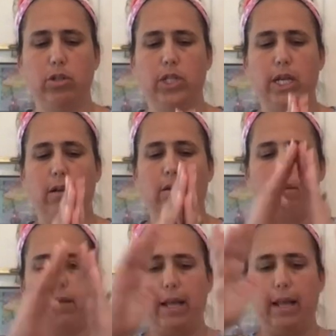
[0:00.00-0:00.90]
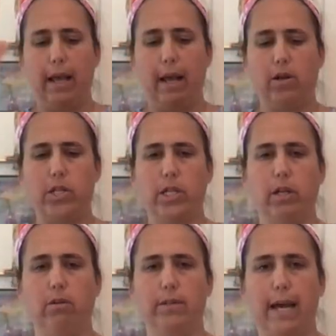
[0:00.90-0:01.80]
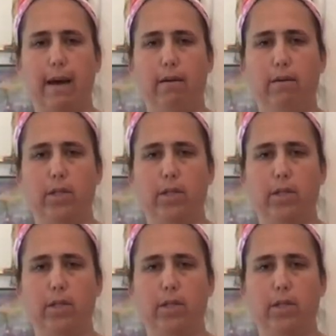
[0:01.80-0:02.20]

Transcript: channel, and then the energy goes out.